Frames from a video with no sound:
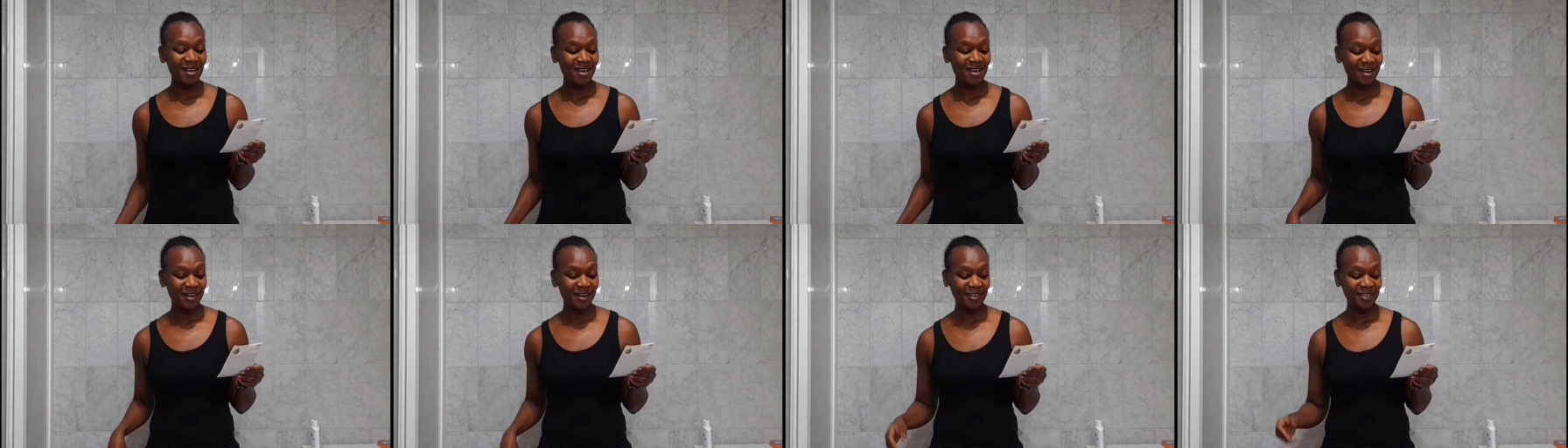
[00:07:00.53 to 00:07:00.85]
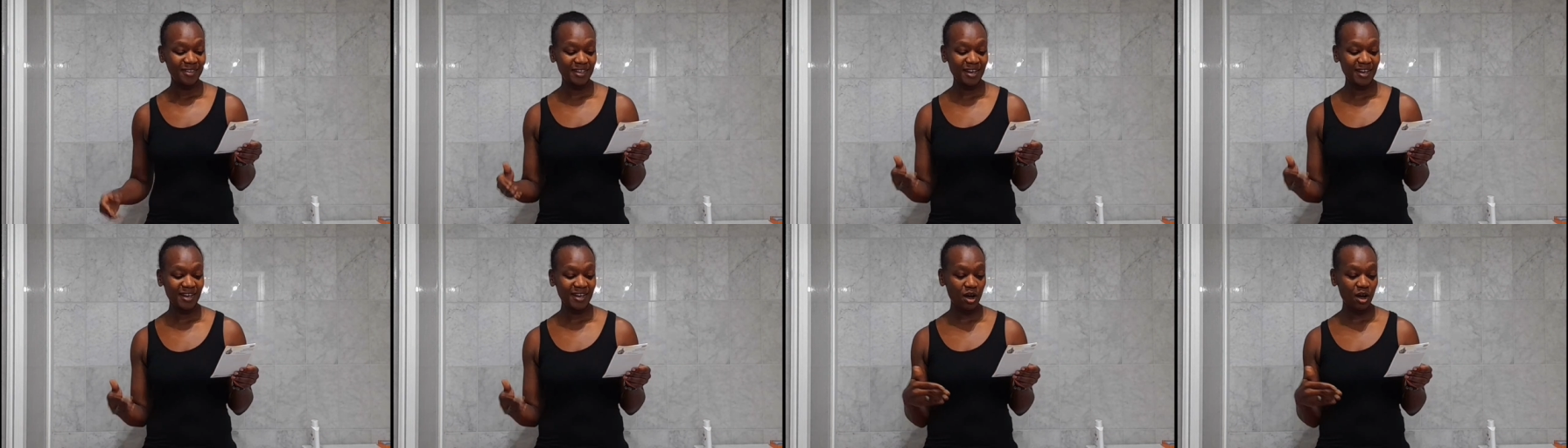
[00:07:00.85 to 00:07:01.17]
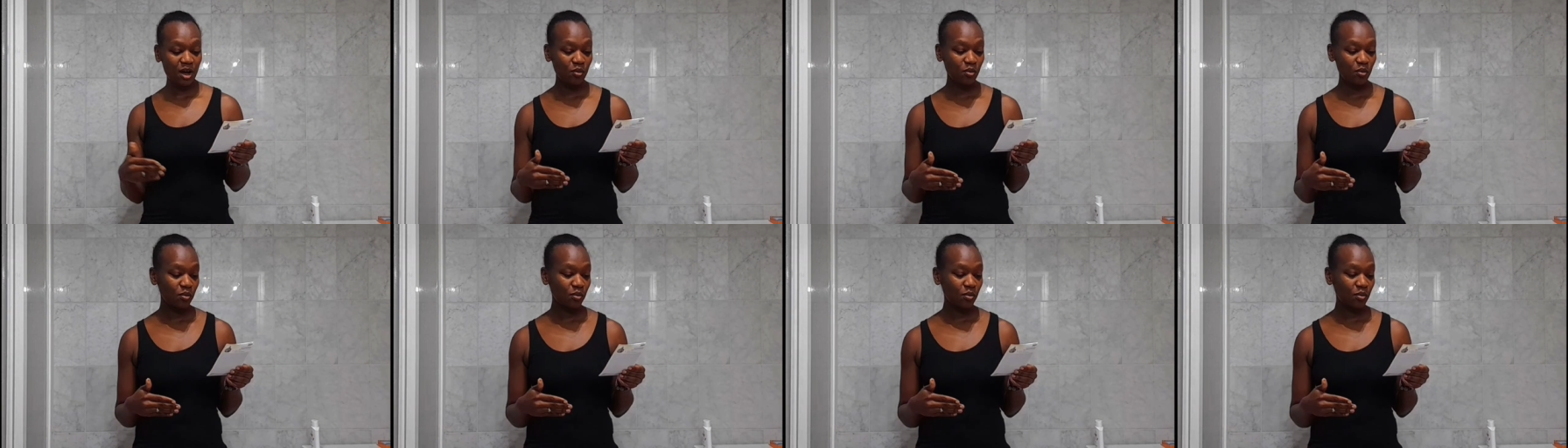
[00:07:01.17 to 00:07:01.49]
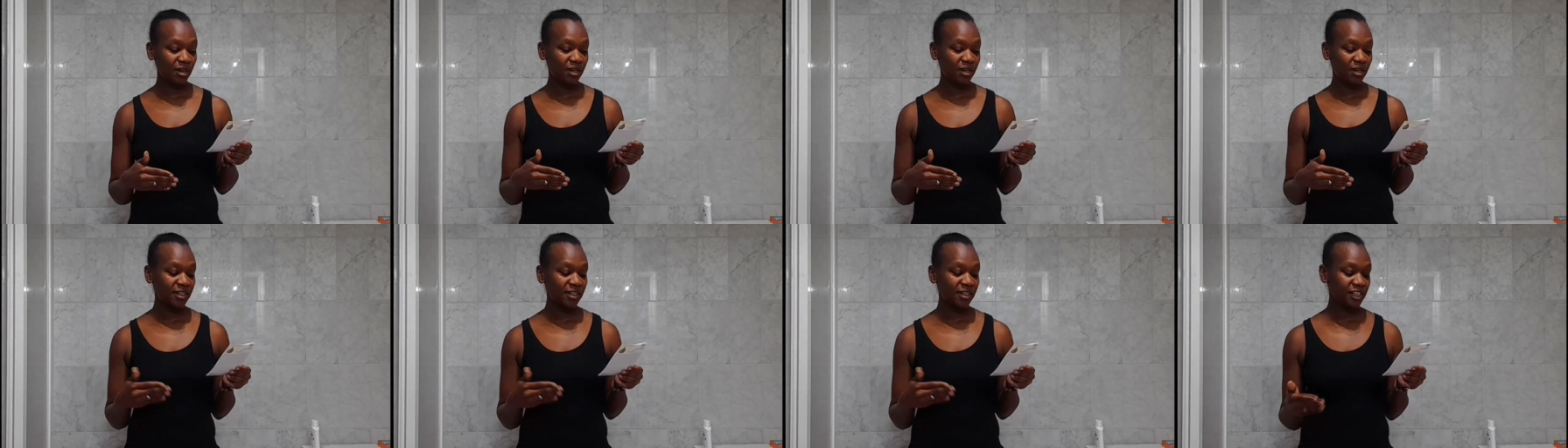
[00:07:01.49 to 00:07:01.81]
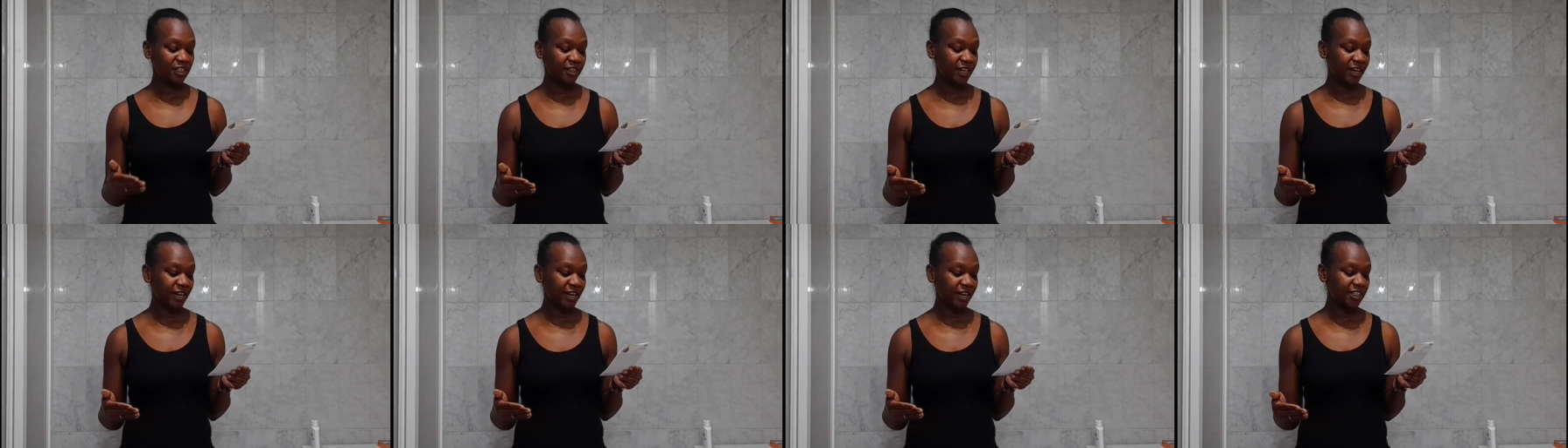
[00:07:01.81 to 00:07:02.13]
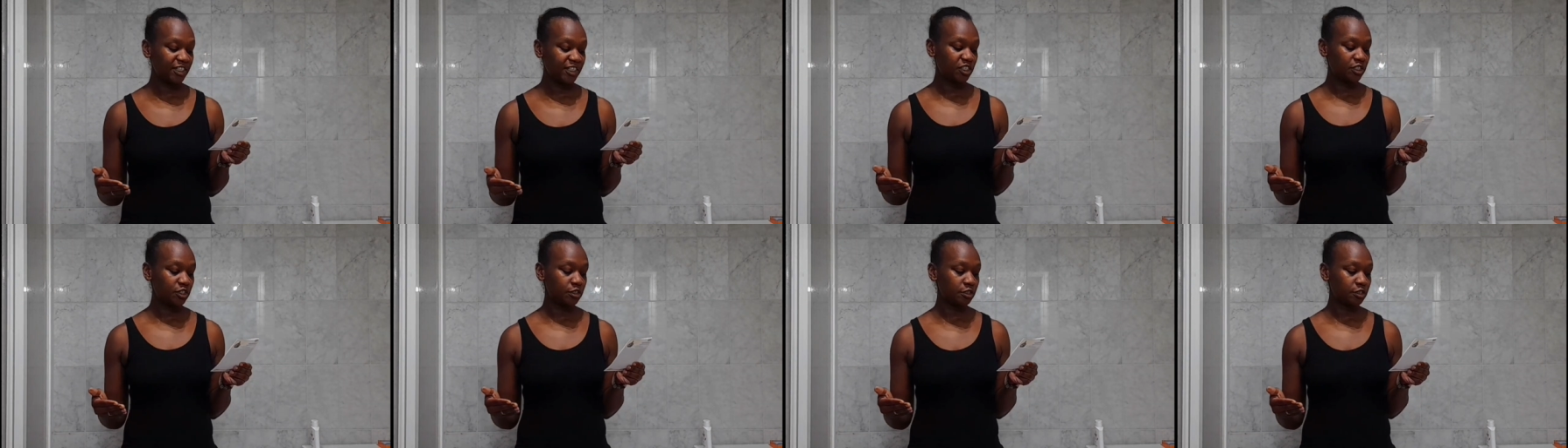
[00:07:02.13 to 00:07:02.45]
And now, a year
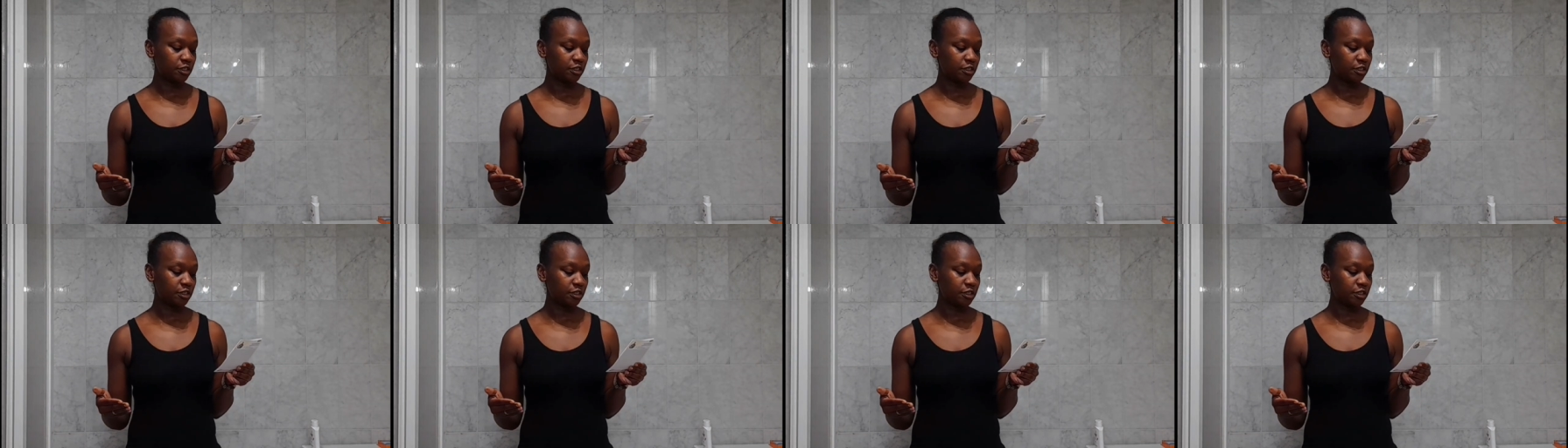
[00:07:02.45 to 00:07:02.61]
later,